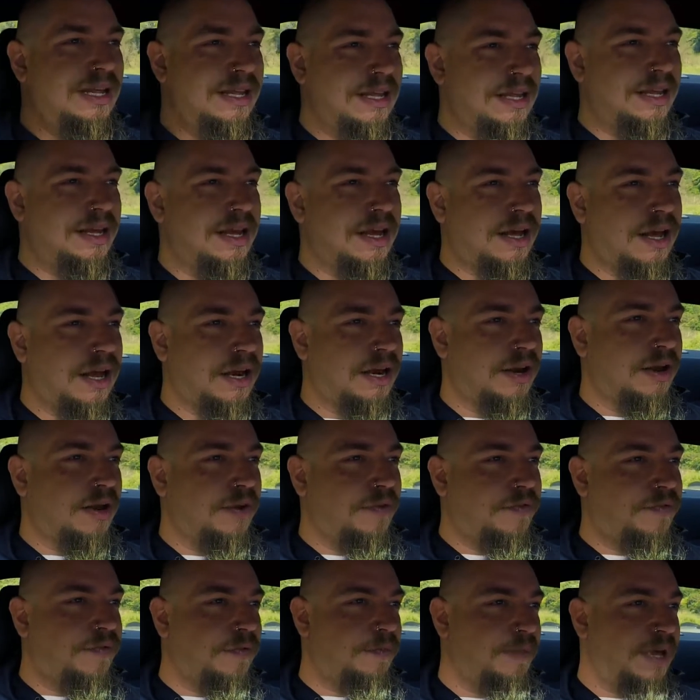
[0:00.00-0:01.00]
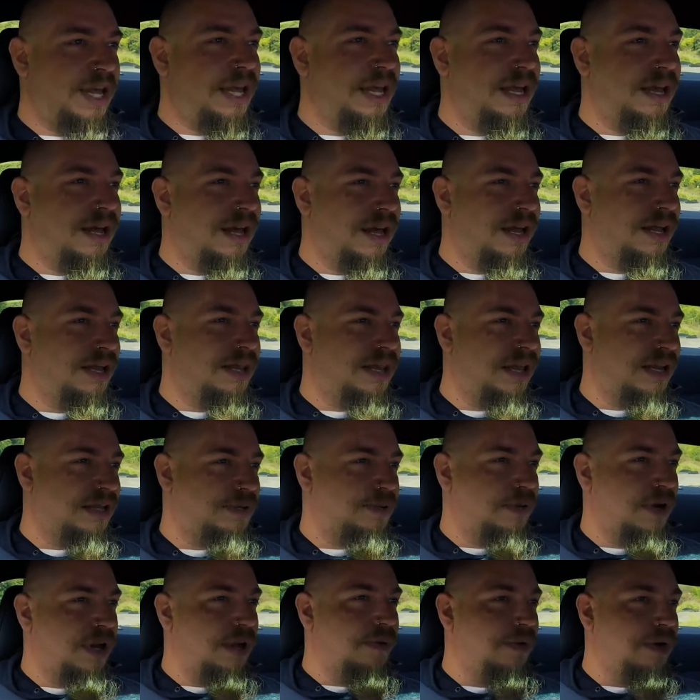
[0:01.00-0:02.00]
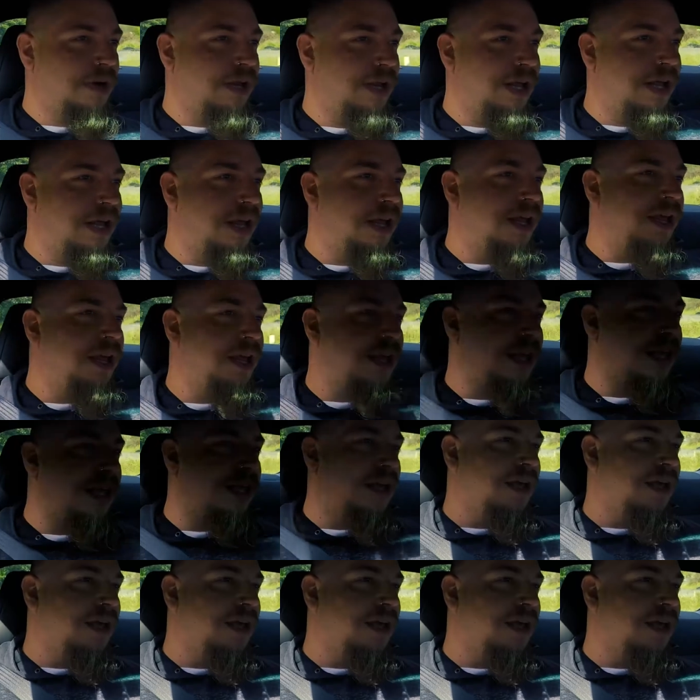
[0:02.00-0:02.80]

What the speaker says: yeah, I don't know. For me, that's what I would like.